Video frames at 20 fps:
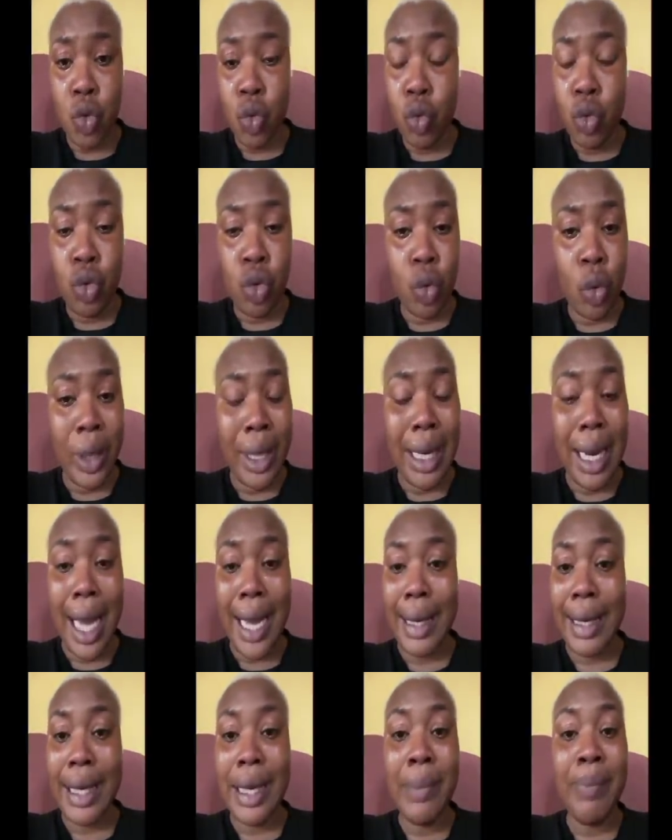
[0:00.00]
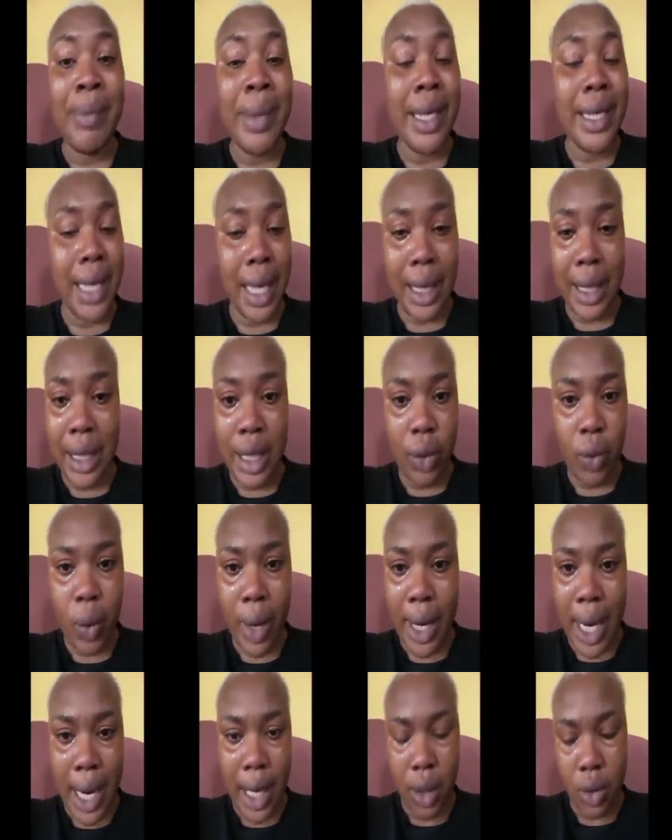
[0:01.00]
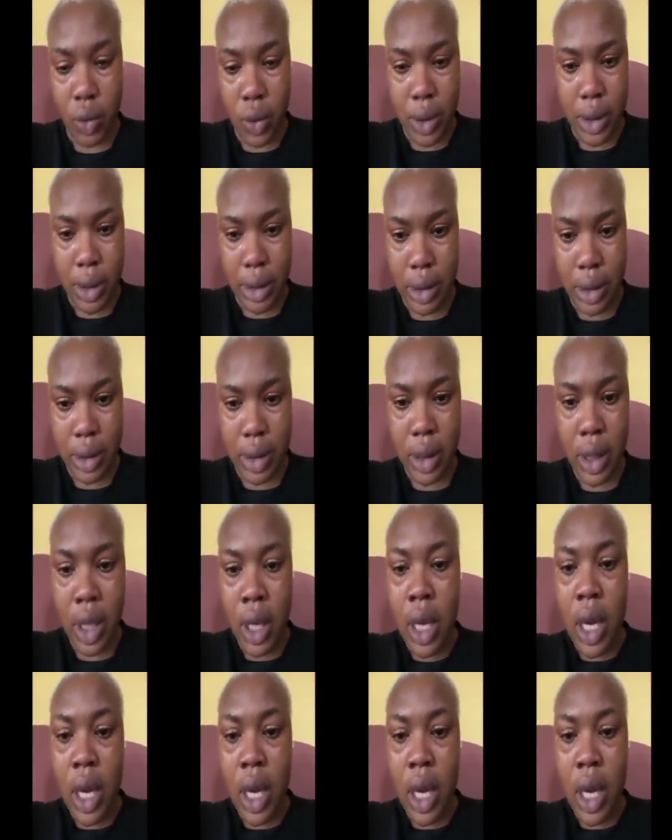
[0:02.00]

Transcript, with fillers: to do it like immediately when I noticed.